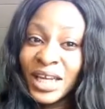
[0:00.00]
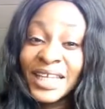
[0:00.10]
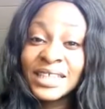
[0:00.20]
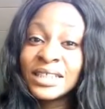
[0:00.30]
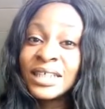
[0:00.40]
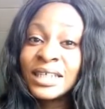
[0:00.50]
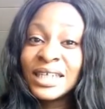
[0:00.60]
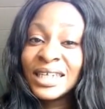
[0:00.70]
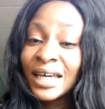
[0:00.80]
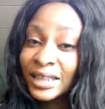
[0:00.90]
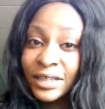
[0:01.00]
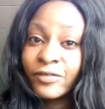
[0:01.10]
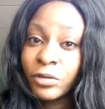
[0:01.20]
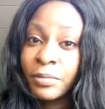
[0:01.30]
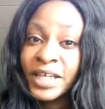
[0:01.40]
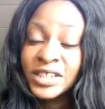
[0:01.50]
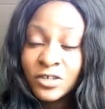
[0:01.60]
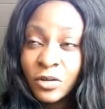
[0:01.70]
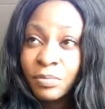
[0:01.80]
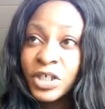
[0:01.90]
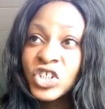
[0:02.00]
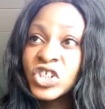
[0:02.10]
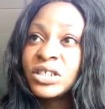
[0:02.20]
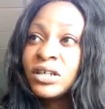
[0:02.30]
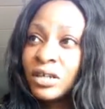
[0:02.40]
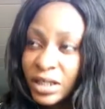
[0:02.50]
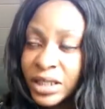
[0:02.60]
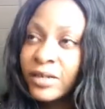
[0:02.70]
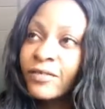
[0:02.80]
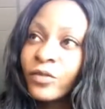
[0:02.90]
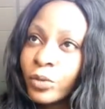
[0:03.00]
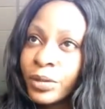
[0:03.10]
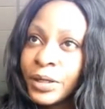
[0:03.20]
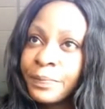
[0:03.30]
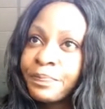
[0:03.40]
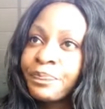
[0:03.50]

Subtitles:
Like, it did nothing for me. My Instagram page did nothing for me